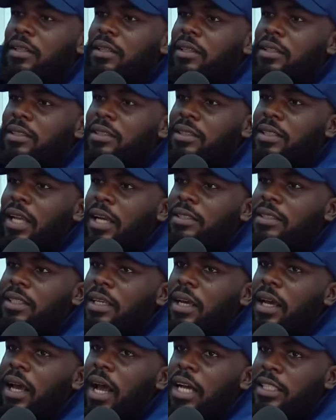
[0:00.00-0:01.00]
start
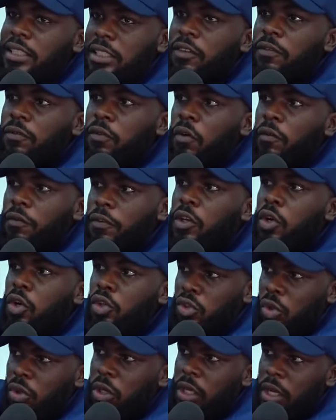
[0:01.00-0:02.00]
asking for figures,
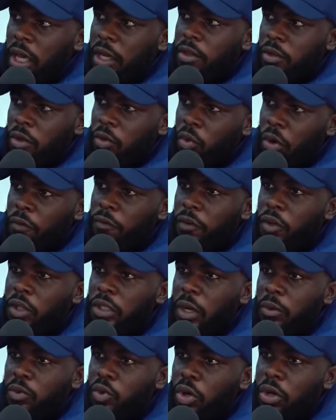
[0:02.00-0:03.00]
okay, like, what figures
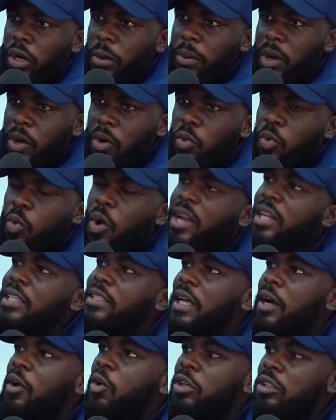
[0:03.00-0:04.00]
are we talking about? When they
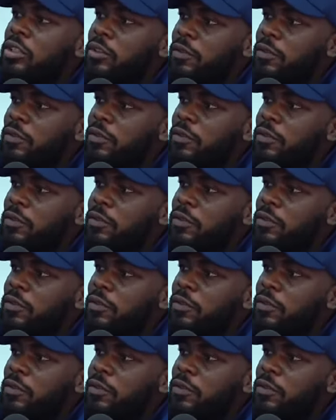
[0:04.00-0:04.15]
start calling the